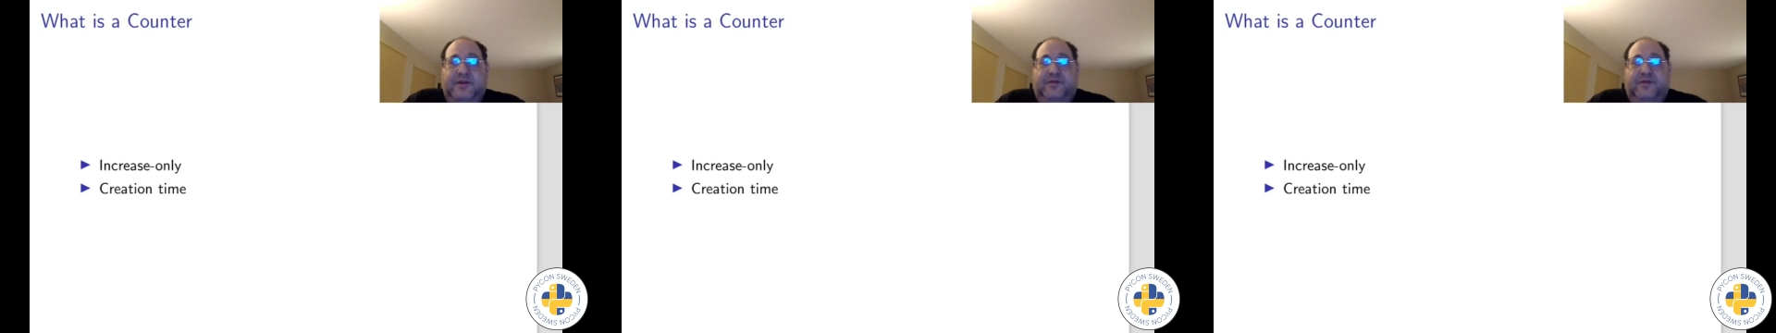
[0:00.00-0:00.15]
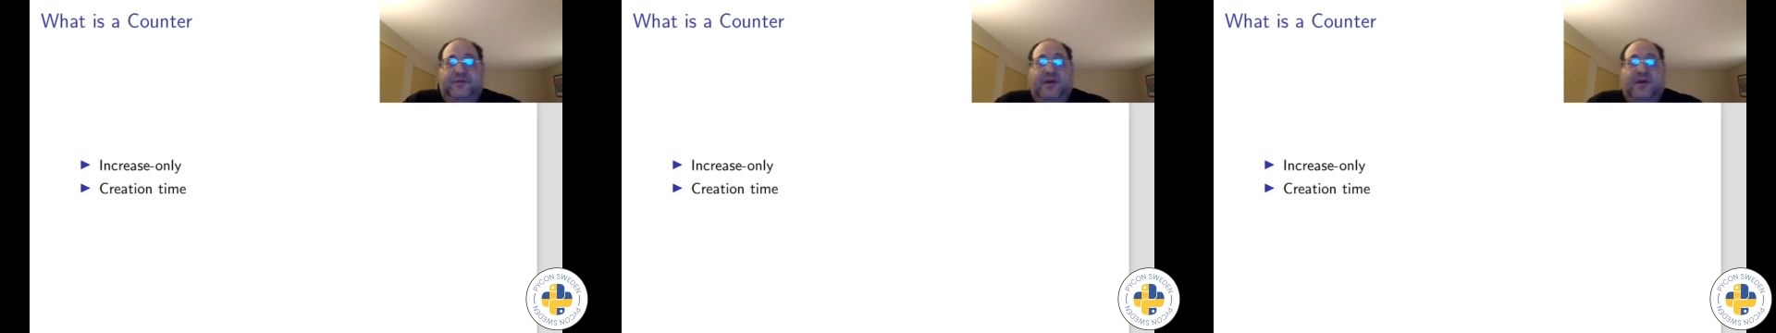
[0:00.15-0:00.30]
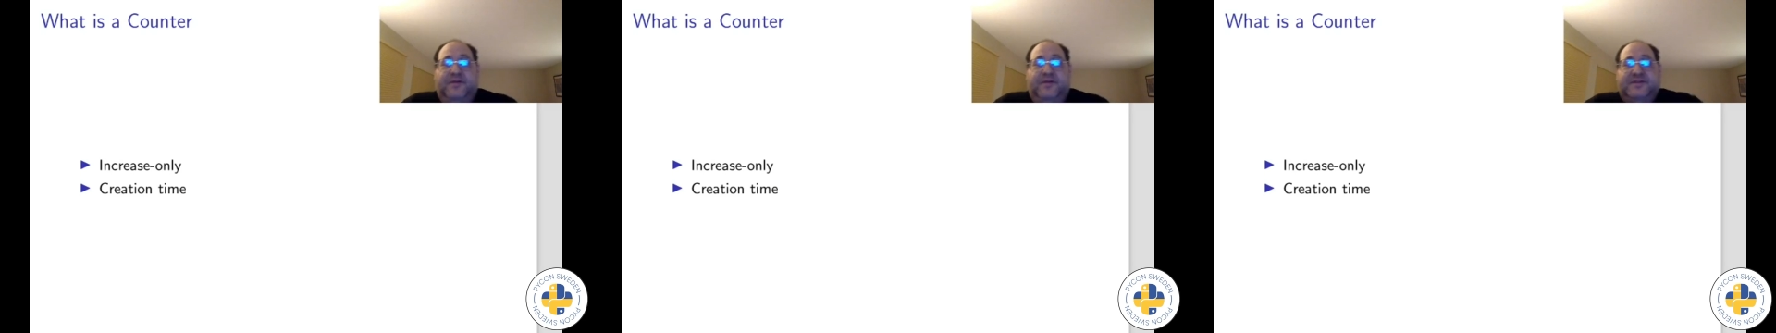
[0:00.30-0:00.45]

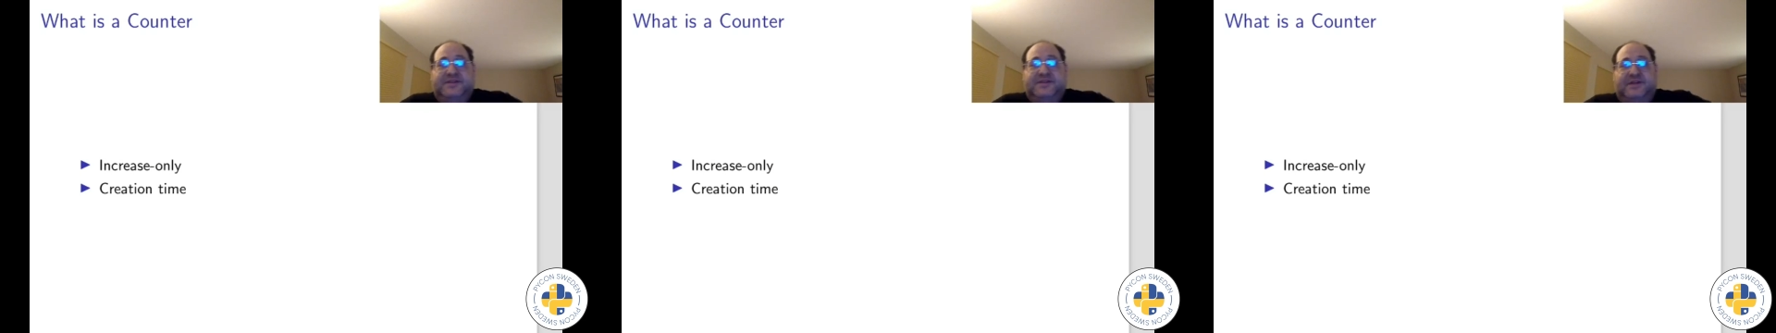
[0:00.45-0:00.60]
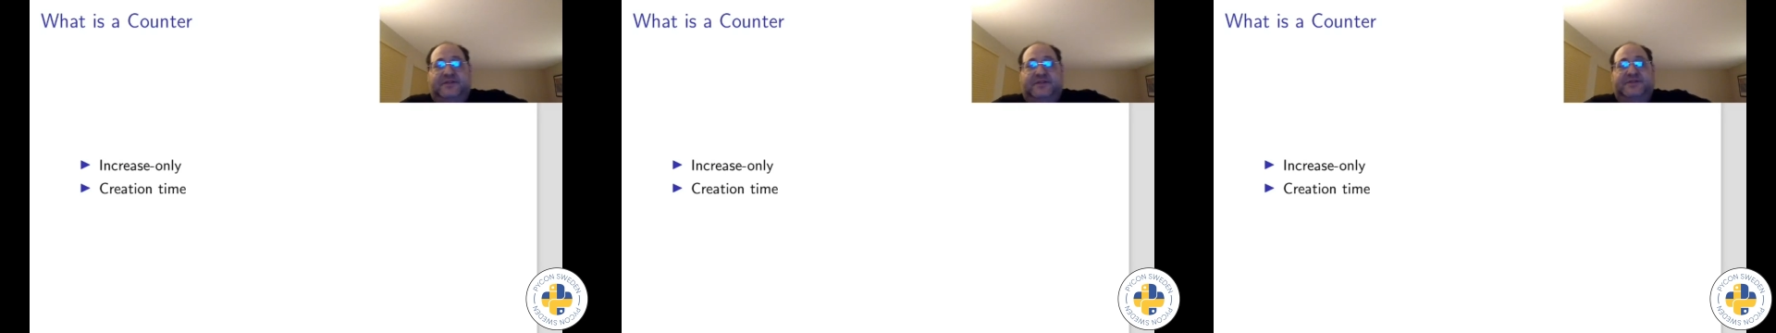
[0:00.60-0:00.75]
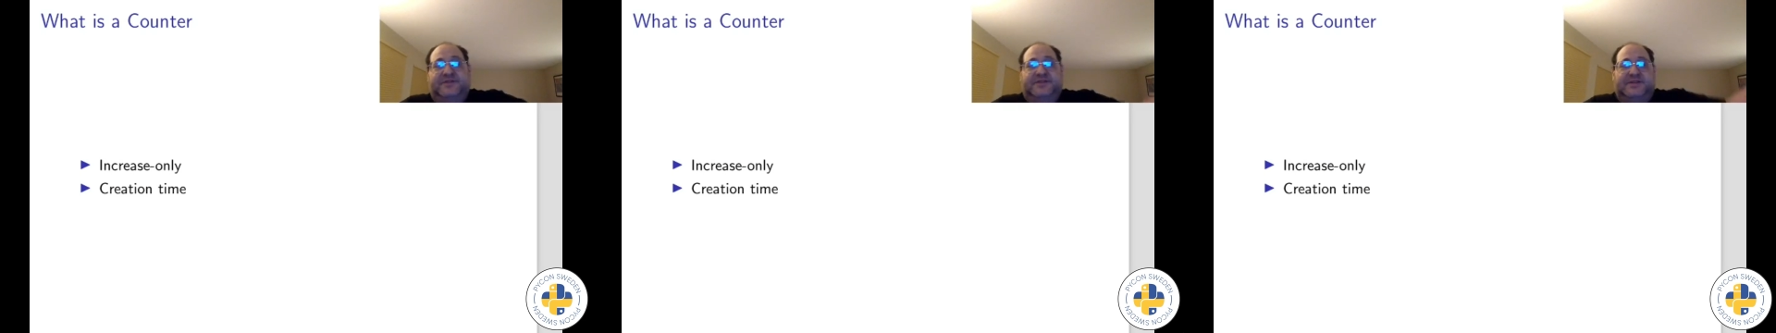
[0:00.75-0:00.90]
If you have a
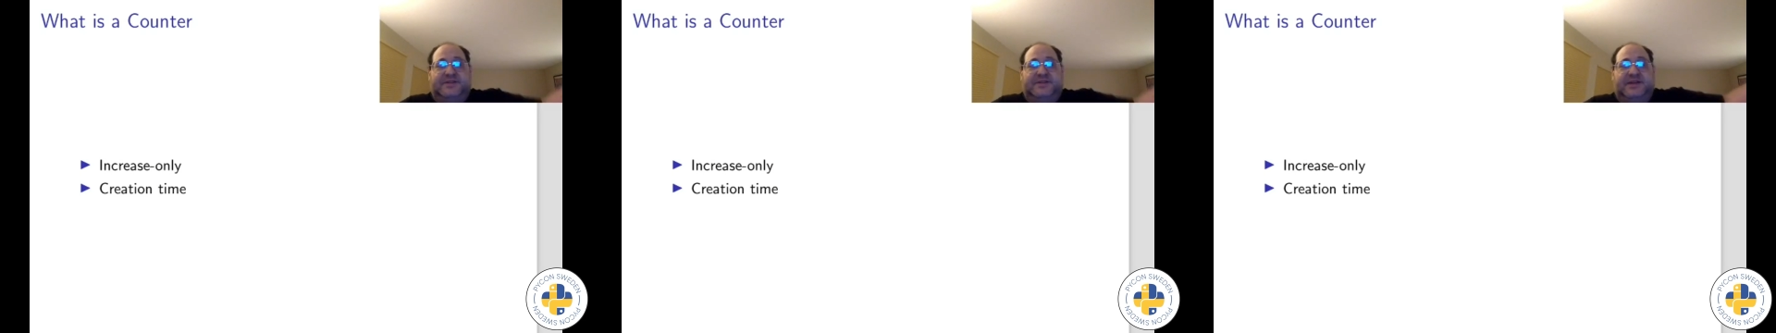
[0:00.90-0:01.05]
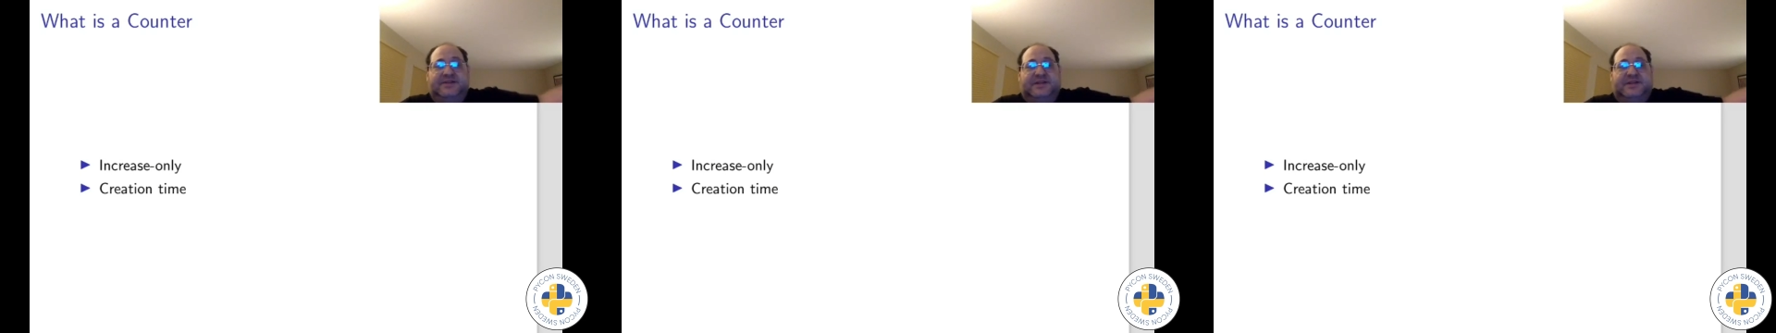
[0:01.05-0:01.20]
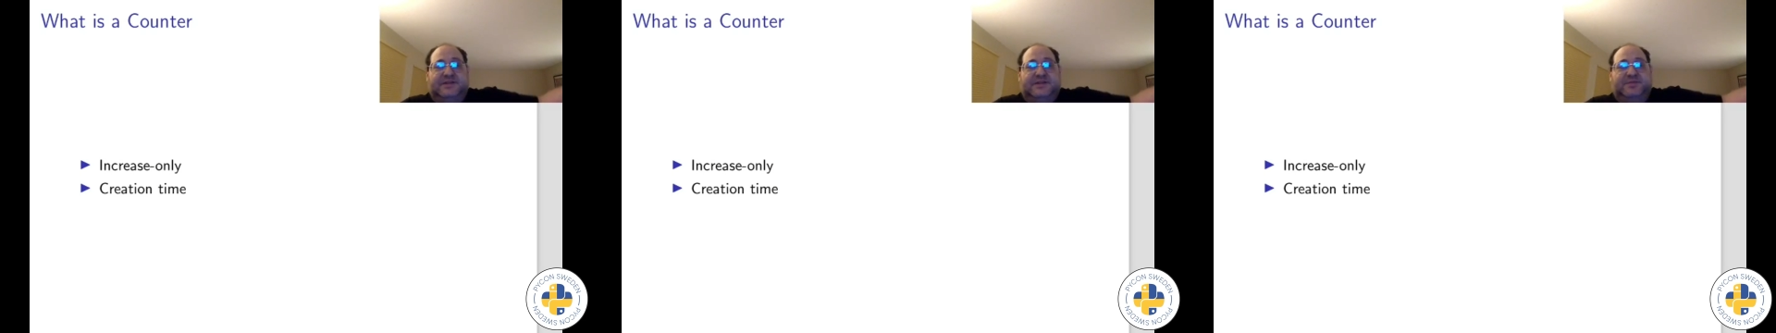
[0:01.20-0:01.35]
service that
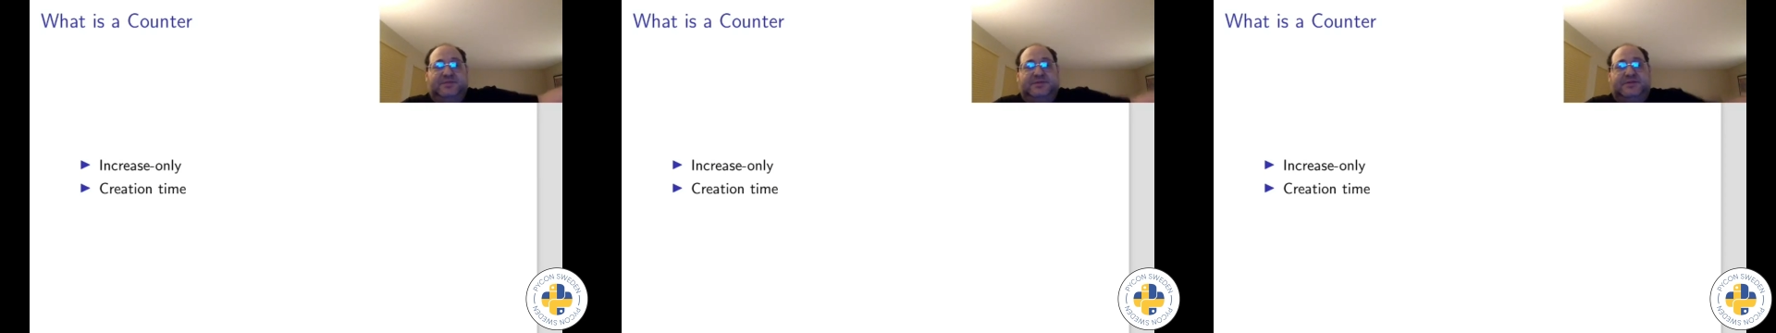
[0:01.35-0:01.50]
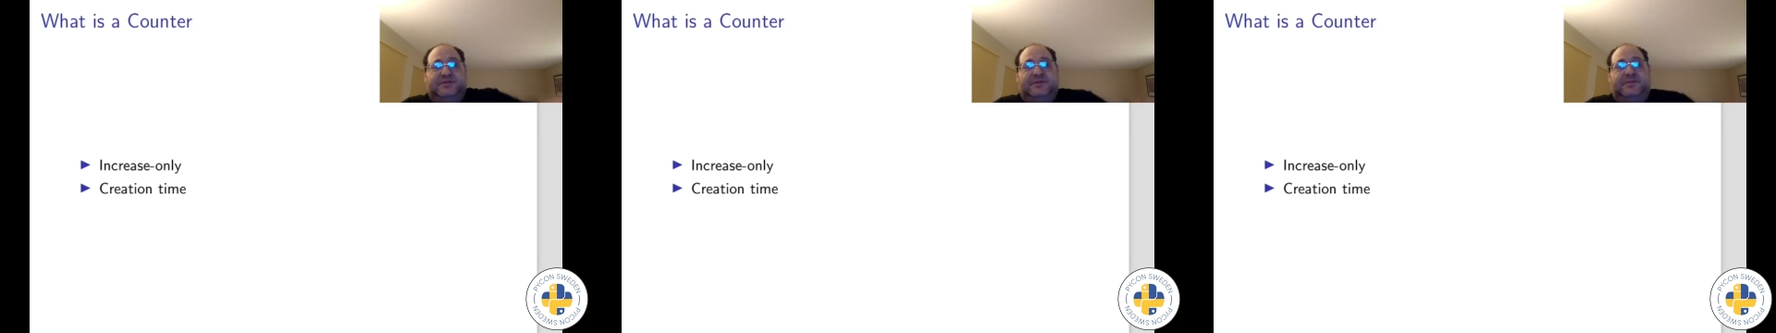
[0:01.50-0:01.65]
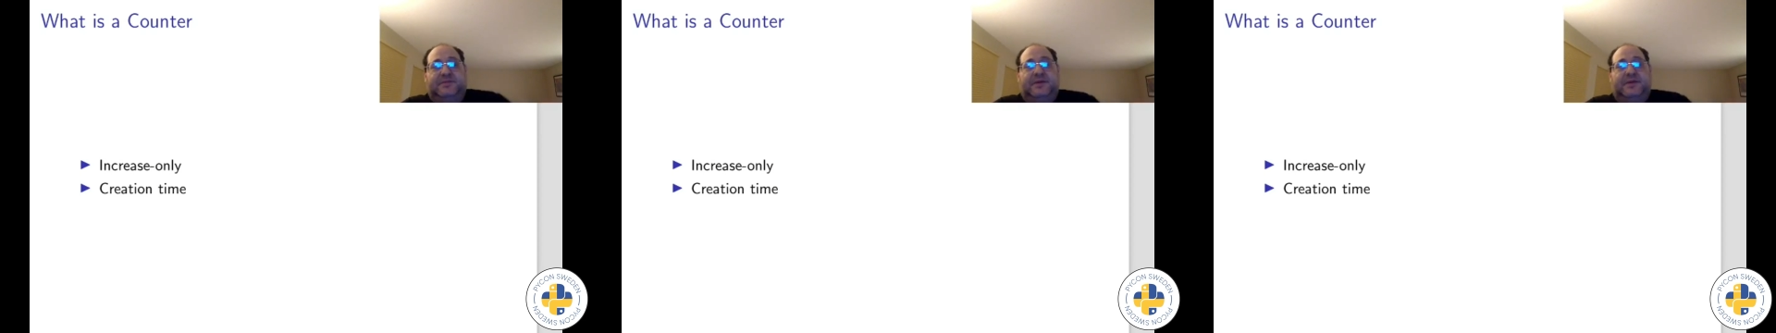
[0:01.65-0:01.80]
does
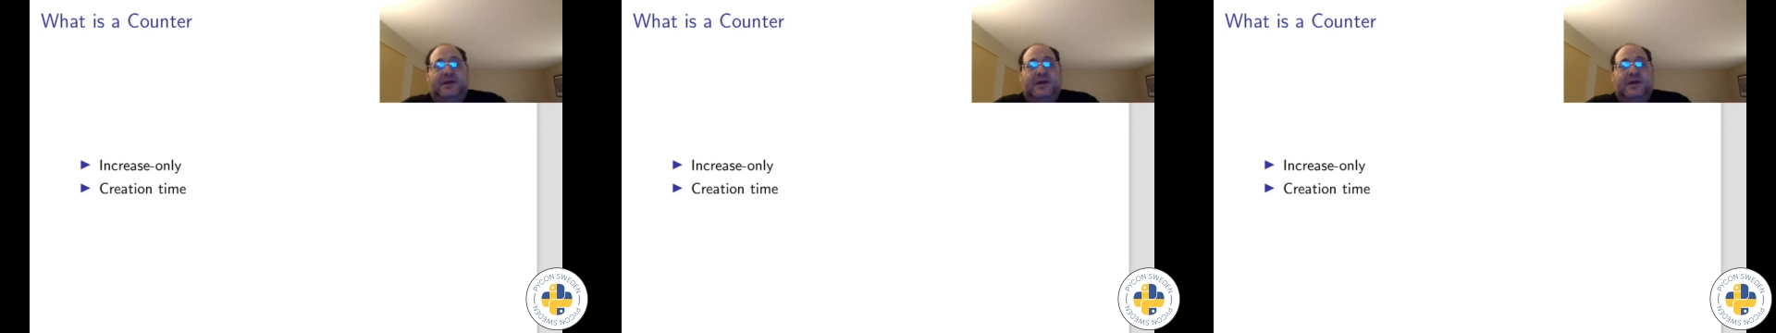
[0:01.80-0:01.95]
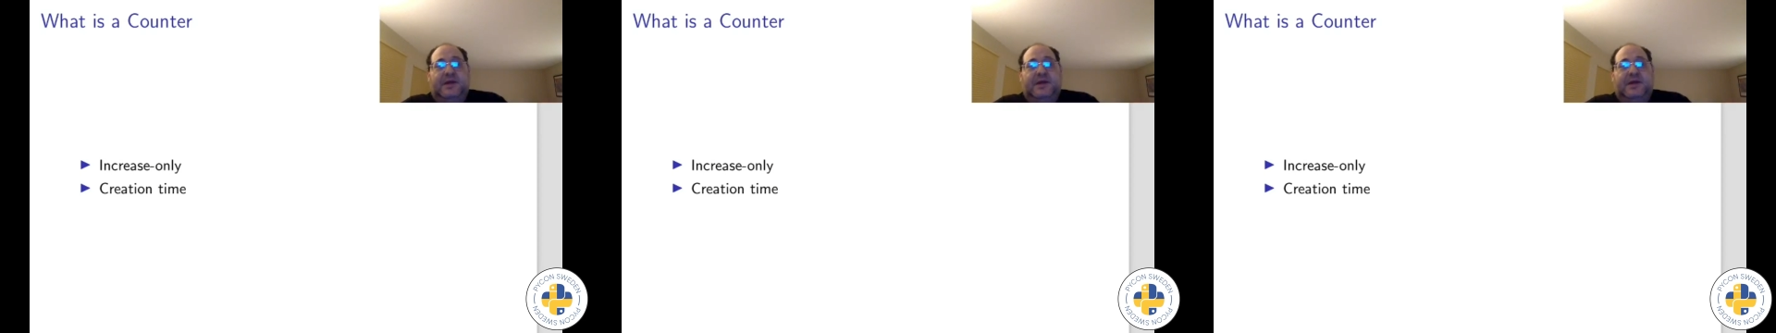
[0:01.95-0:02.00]
export some,